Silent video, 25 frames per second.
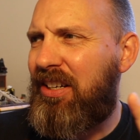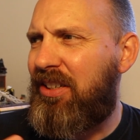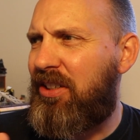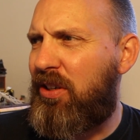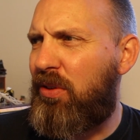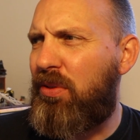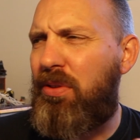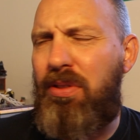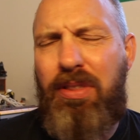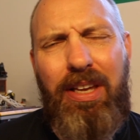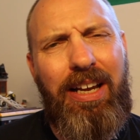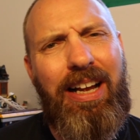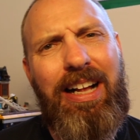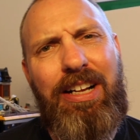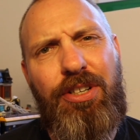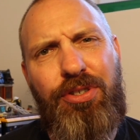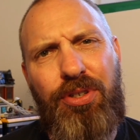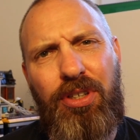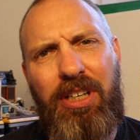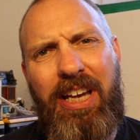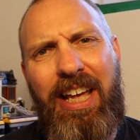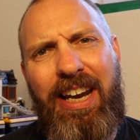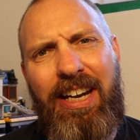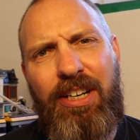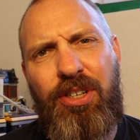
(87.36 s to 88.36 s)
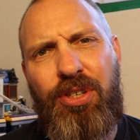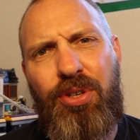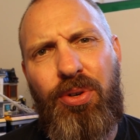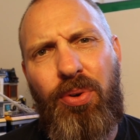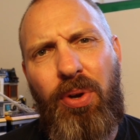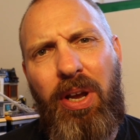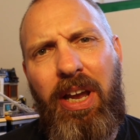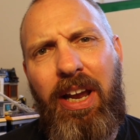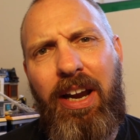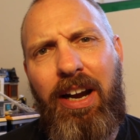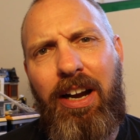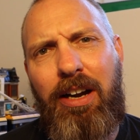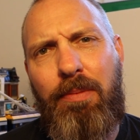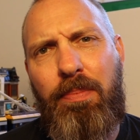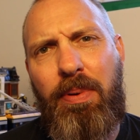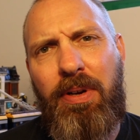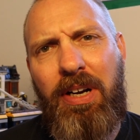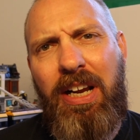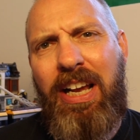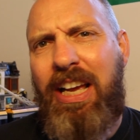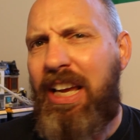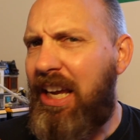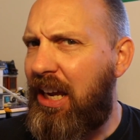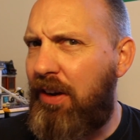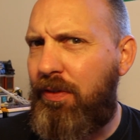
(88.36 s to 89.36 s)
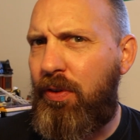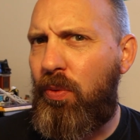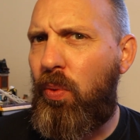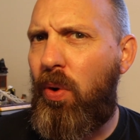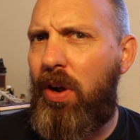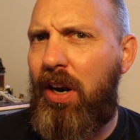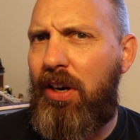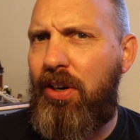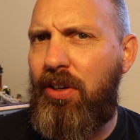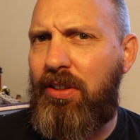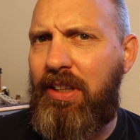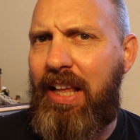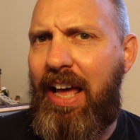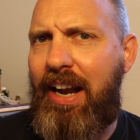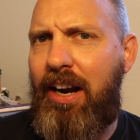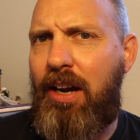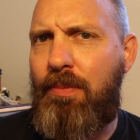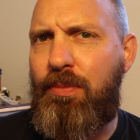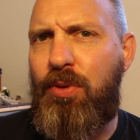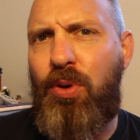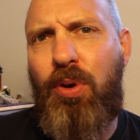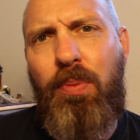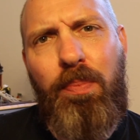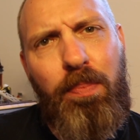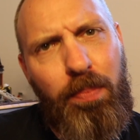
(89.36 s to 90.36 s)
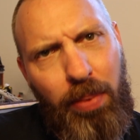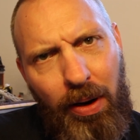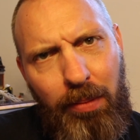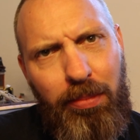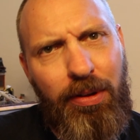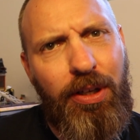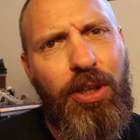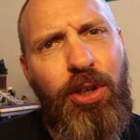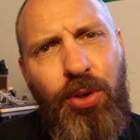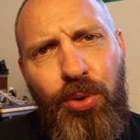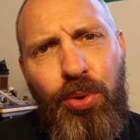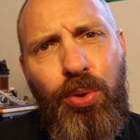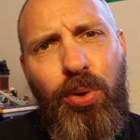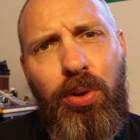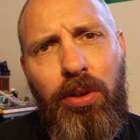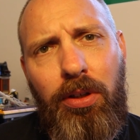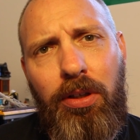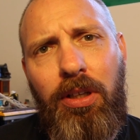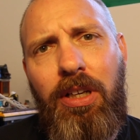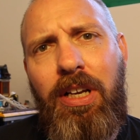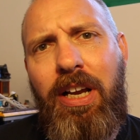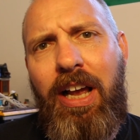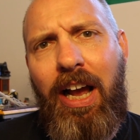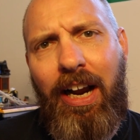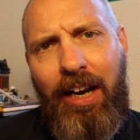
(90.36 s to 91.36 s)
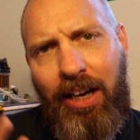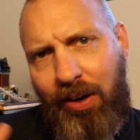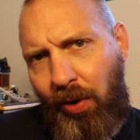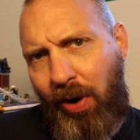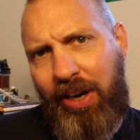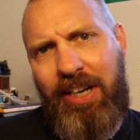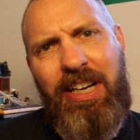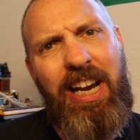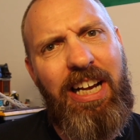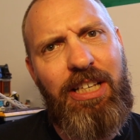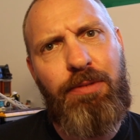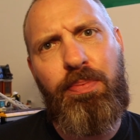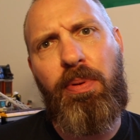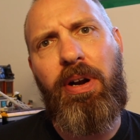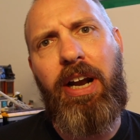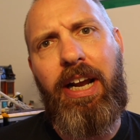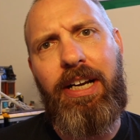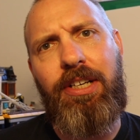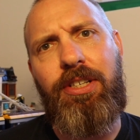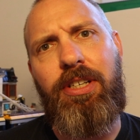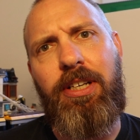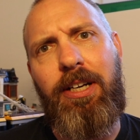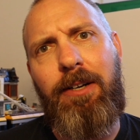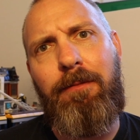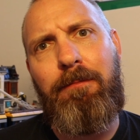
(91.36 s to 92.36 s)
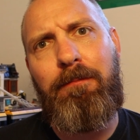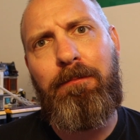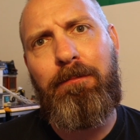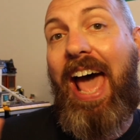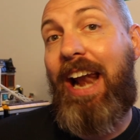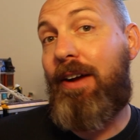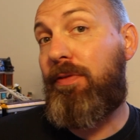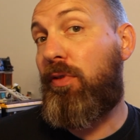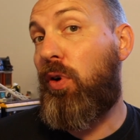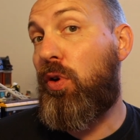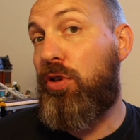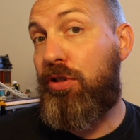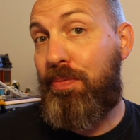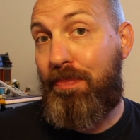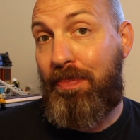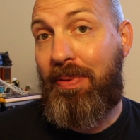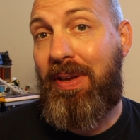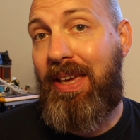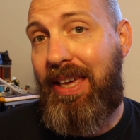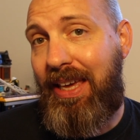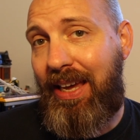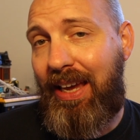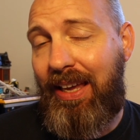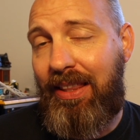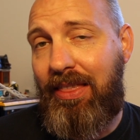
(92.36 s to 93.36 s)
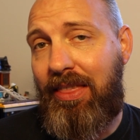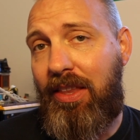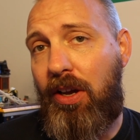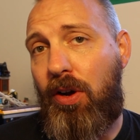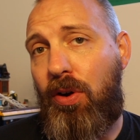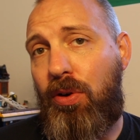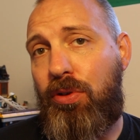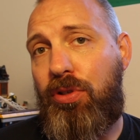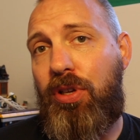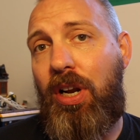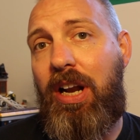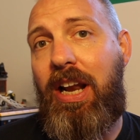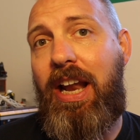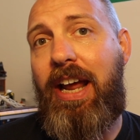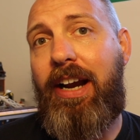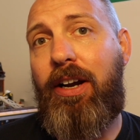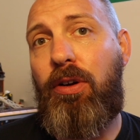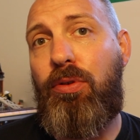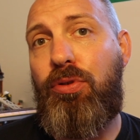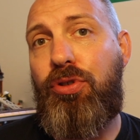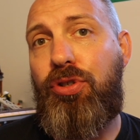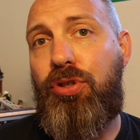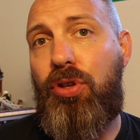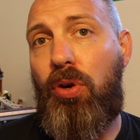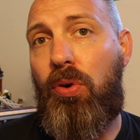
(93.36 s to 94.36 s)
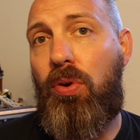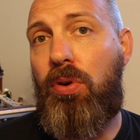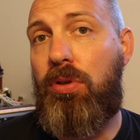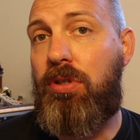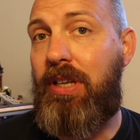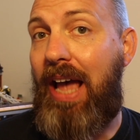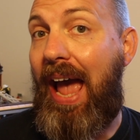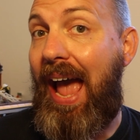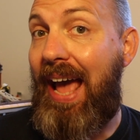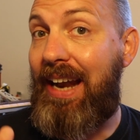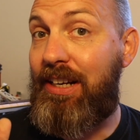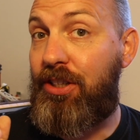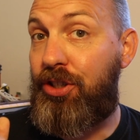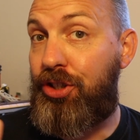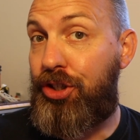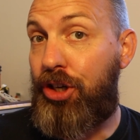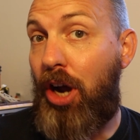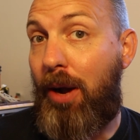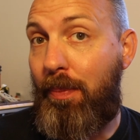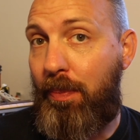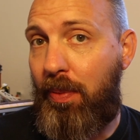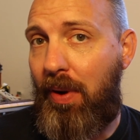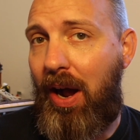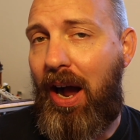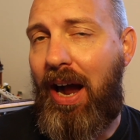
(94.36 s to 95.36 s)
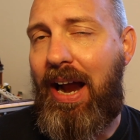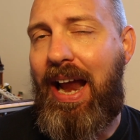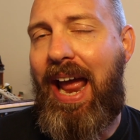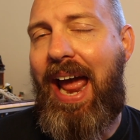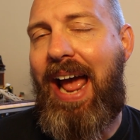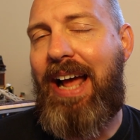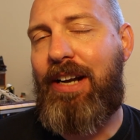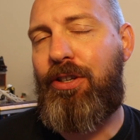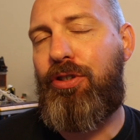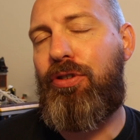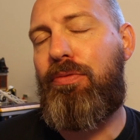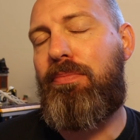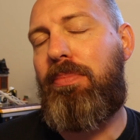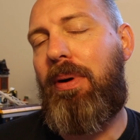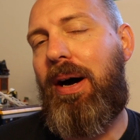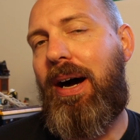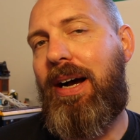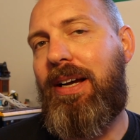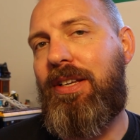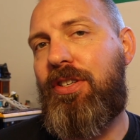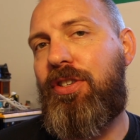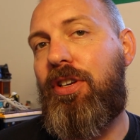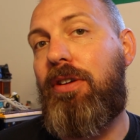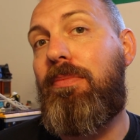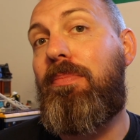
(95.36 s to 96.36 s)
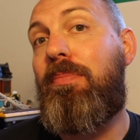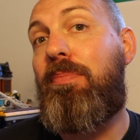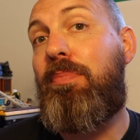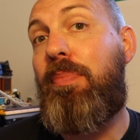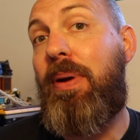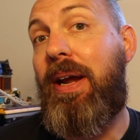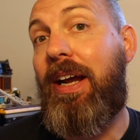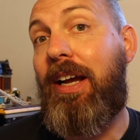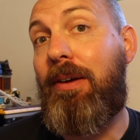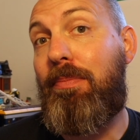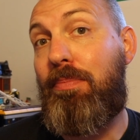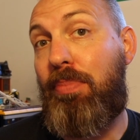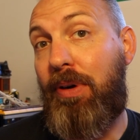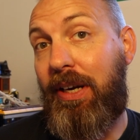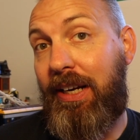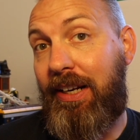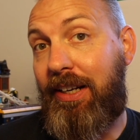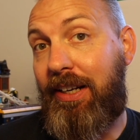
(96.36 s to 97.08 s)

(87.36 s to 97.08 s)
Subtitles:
don't think I should get into here, but if you want to look that up, you can probably Google a great explanation. And of course, being in those Lego stores and shop, I had to buy some pick-a-brick